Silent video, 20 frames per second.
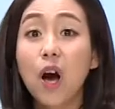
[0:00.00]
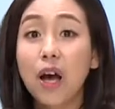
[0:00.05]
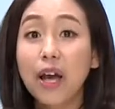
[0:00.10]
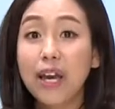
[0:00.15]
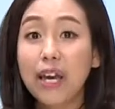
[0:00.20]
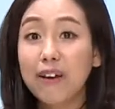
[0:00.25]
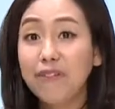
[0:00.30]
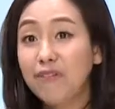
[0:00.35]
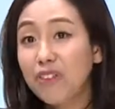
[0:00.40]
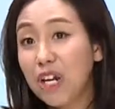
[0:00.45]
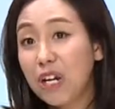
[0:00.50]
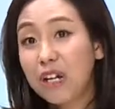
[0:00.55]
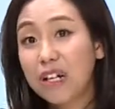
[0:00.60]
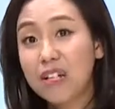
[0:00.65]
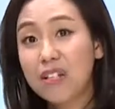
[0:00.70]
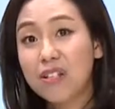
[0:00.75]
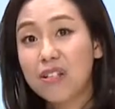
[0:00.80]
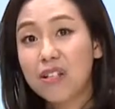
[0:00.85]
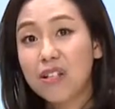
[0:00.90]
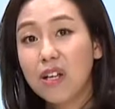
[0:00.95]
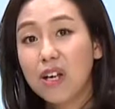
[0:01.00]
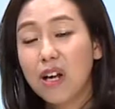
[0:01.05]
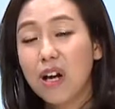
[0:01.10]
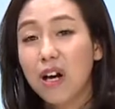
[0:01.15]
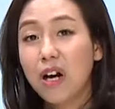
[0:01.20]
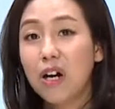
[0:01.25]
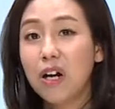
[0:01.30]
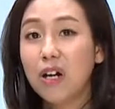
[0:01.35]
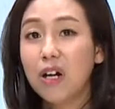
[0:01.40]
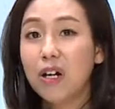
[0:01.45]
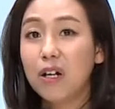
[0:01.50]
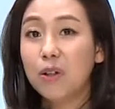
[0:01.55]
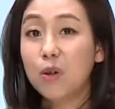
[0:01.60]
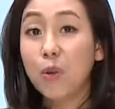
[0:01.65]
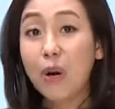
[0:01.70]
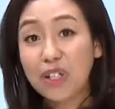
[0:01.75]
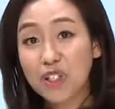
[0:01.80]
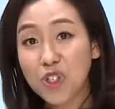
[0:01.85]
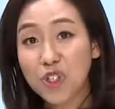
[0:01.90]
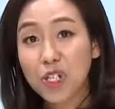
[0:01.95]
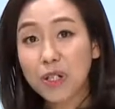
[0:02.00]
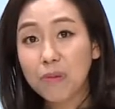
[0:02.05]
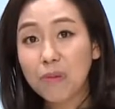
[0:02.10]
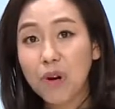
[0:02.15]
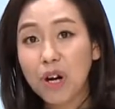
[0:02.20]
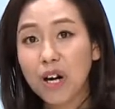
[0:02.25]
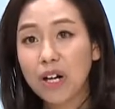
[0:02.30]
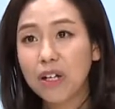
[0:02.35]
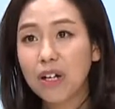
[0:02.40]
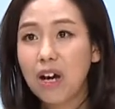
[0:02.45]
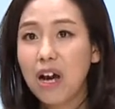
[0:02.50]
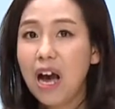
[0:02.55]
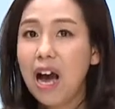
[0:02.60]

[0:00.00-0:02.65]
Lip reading: if there is a question mark,